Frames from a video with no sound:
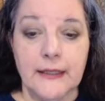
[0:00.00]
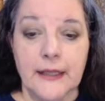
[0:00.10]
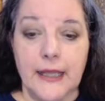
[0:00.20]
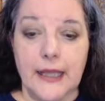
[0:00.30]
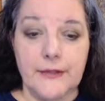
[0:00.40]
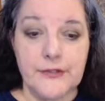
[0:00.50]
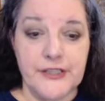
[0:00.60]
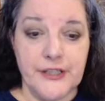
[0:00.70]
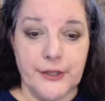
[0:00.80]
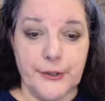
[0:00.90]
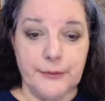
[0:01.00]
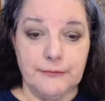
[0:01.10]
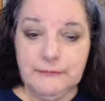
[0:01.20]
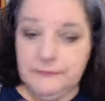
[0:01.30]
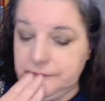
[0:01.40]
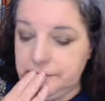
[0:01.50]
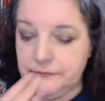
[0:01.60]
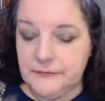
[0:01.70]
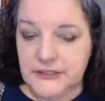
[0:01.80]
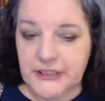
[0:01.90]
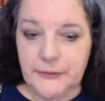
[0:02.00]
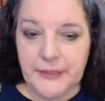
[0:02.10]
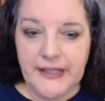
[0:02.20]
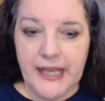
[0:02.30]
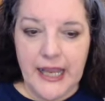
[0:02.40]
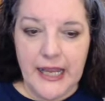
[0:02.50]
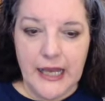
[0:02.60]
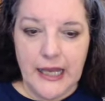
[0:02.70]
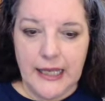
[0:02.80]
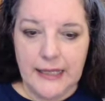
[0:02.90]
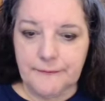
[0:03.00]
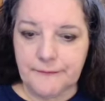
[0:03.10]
And so, the AI